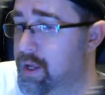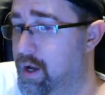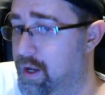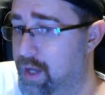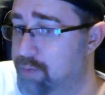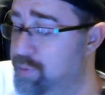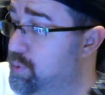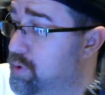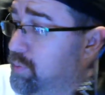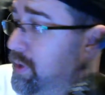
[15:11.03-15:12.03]
A lot of people
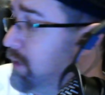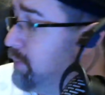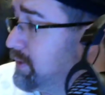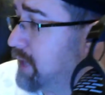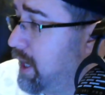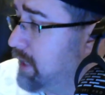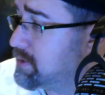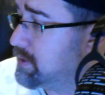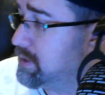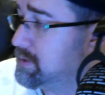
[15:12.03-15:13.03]
complain about the highs
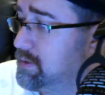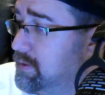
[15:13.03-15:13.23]
in these.